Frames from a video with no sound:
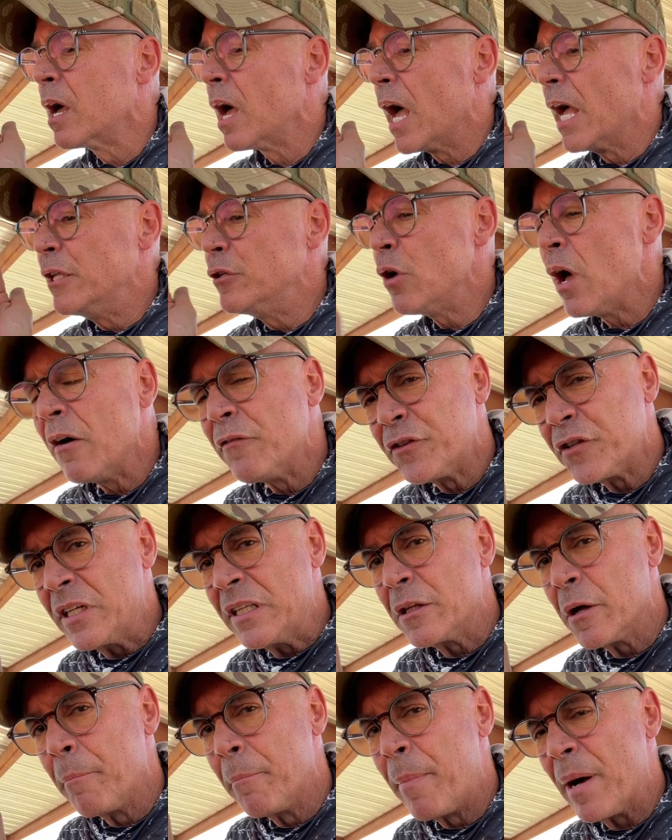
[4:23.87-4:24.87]
And you have
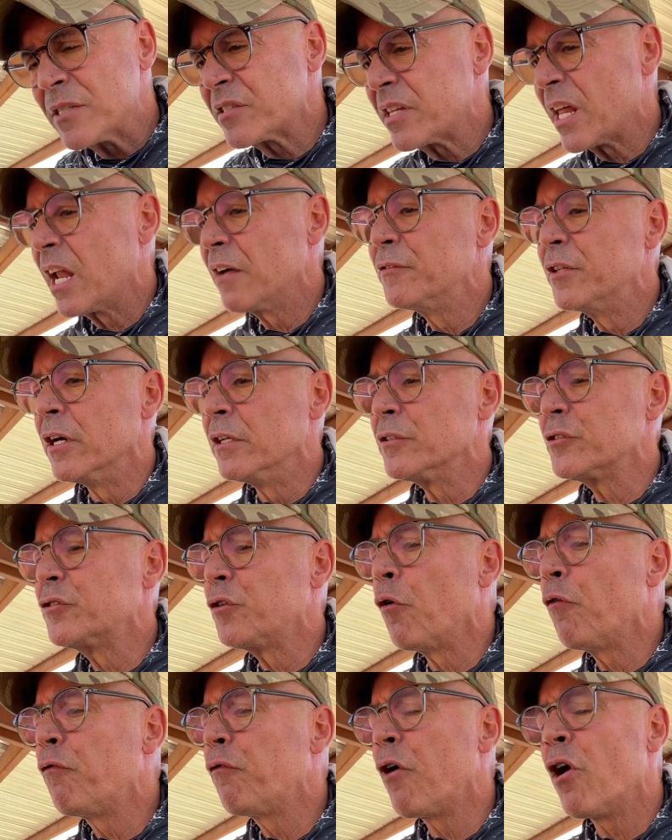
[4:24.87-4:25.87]
seen the best that I've done.
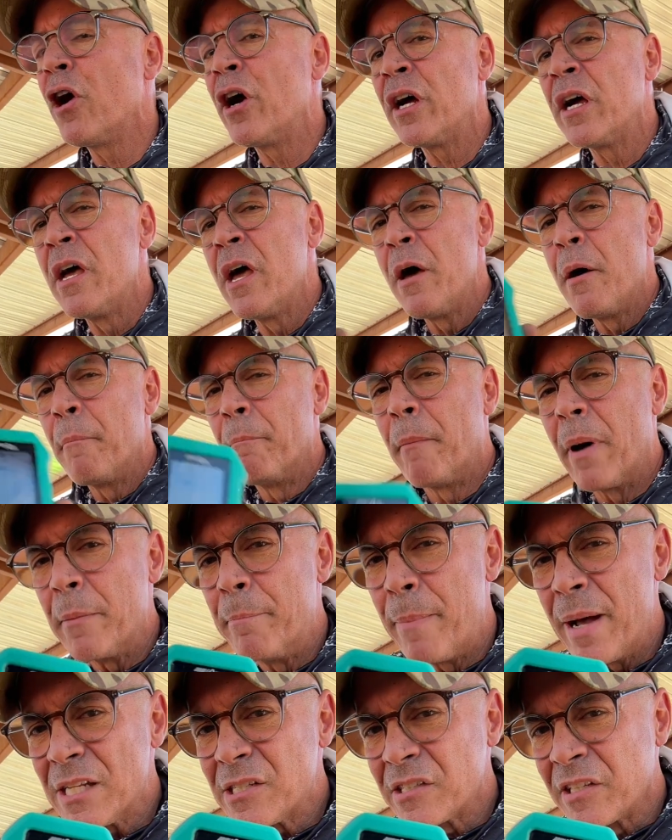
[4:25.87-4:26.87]
So far, my
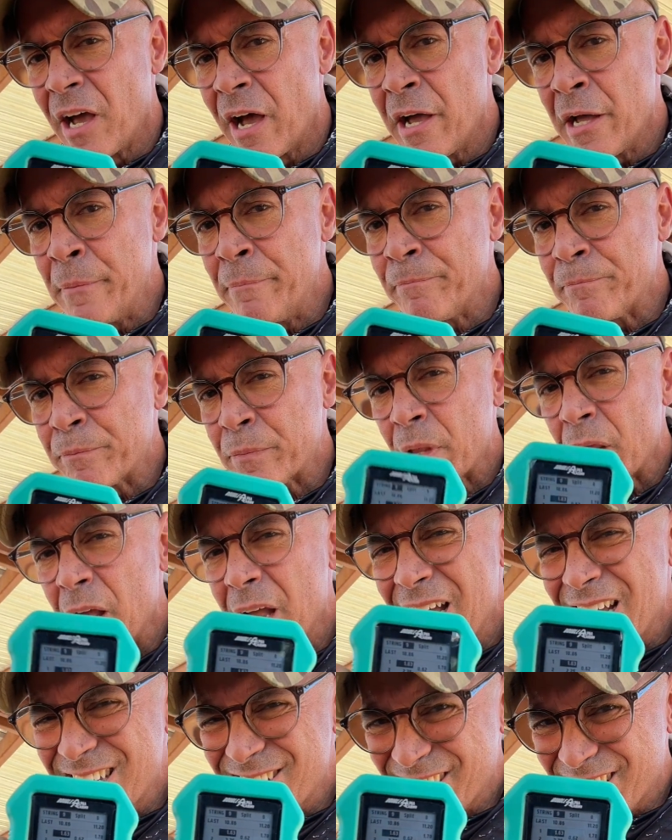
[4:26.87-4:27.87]
best
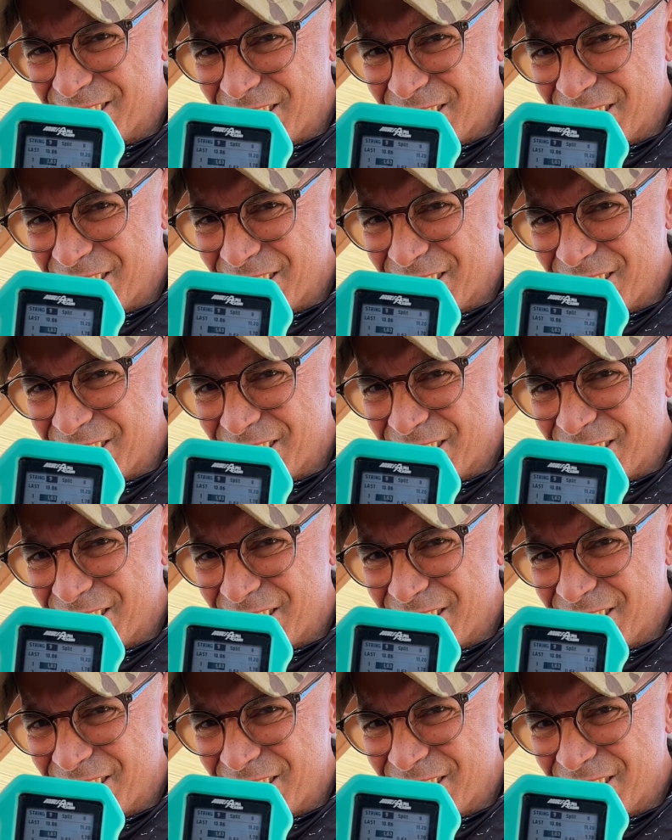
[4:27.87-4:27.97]
time is at